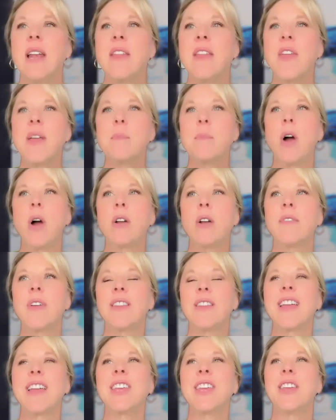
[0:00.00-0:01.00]
And I think part of
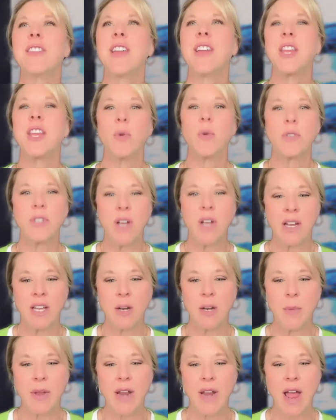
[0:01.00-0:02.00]
it, like you were
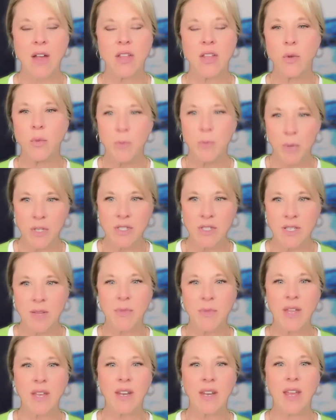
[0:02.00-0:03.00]
talking about how you would put
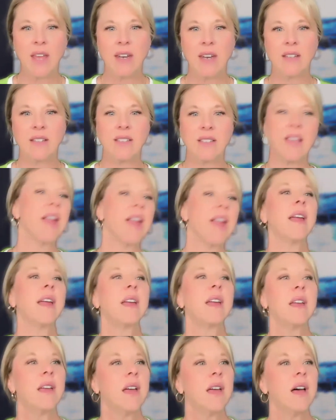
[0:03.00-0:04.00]
something in and say,
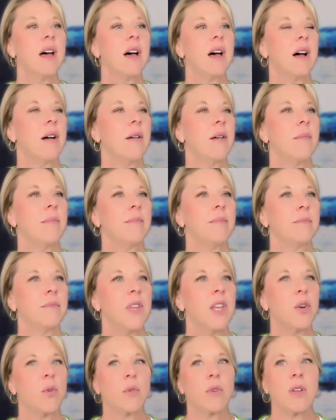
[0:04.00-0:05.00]
um,
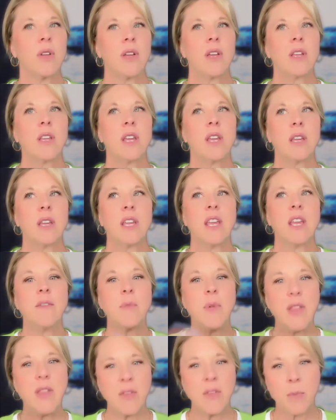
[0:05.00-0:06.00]
you know, give
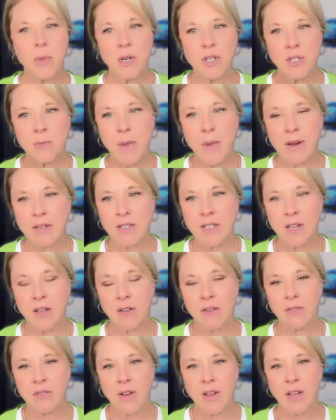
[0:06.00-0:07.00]
me the
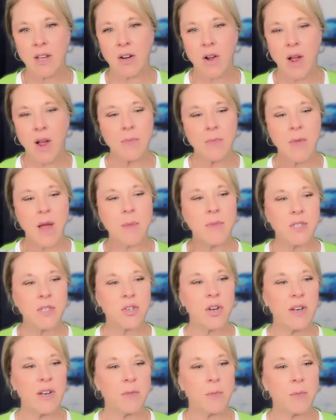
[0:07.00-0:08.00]
perspective. I'm this
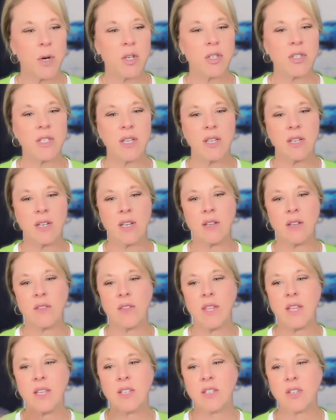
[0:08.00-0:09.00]
creative person,
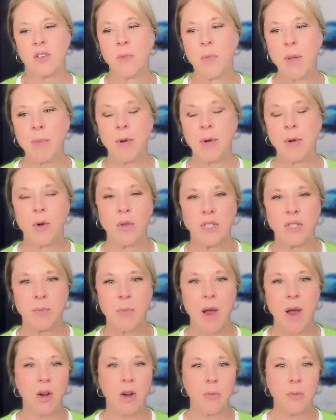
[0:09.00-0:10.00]
and these are the people who
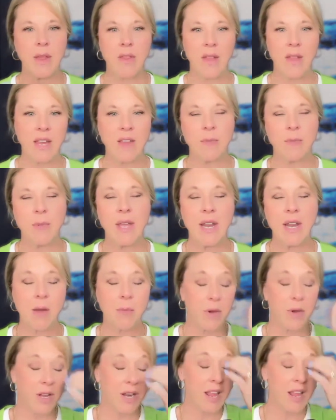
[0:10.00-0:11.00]
inspire me. Like, give me an
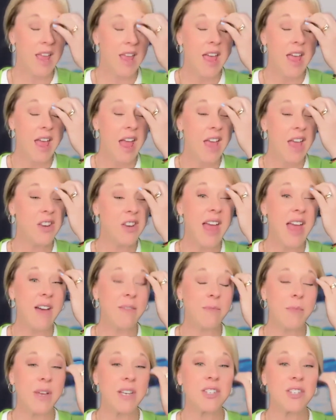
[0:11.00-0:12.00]
output, and you
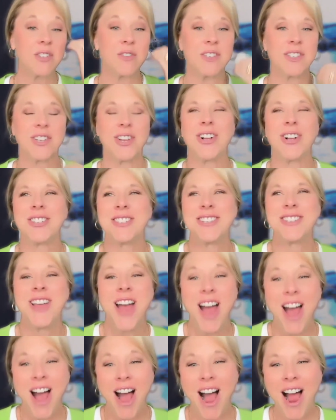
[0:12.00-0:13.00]
have mixed results.
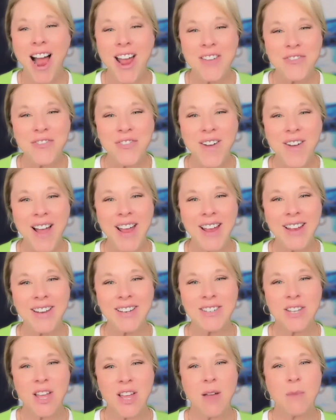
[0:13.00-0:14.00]
I
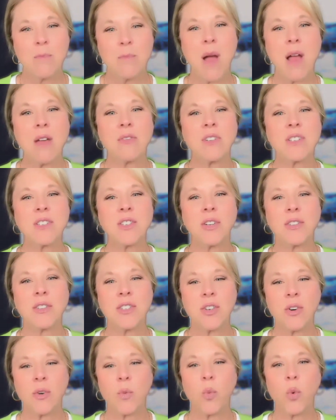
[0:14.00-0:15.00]
find my
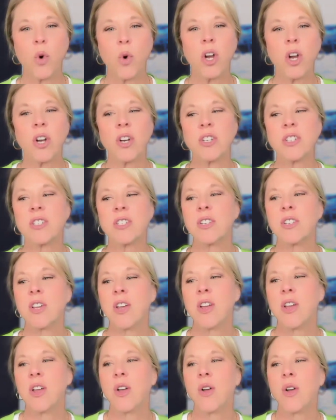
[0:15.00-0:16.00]
results are worse
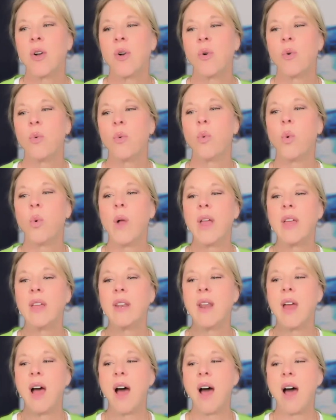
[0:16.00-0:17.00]

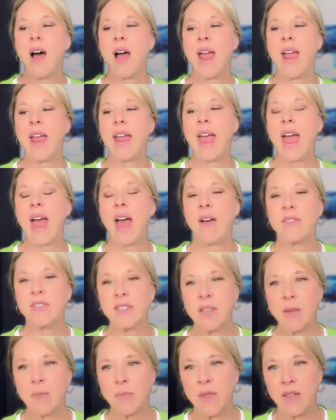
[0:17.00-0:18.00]
when I have
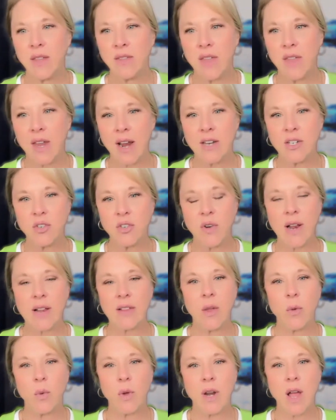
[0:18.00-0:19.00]
something that I
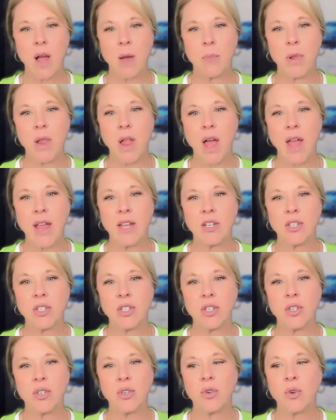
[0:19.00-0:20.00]
directly want to apply it
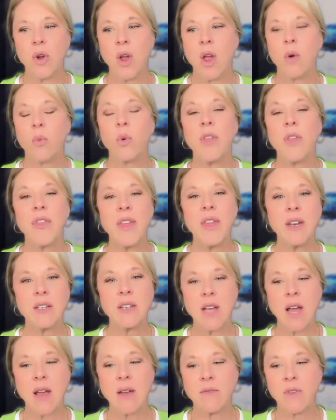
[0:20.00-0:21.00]
to within a
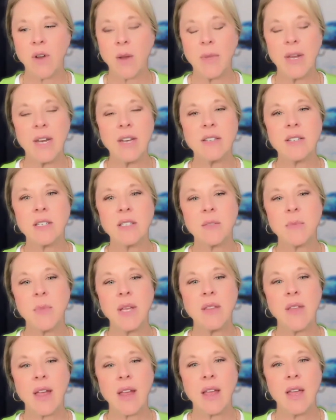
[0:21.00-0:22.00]
time frame. And it doesn't
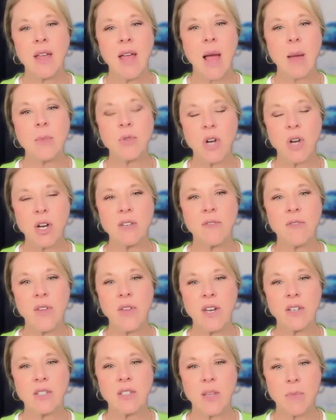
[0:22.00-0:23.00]
mean like I'm trying to
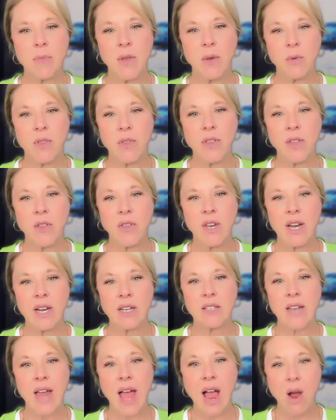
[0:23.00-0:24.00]
finish something within the
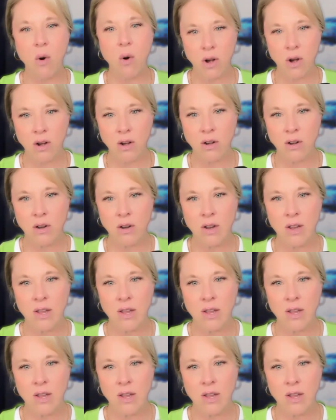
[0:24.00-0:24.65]
next hour.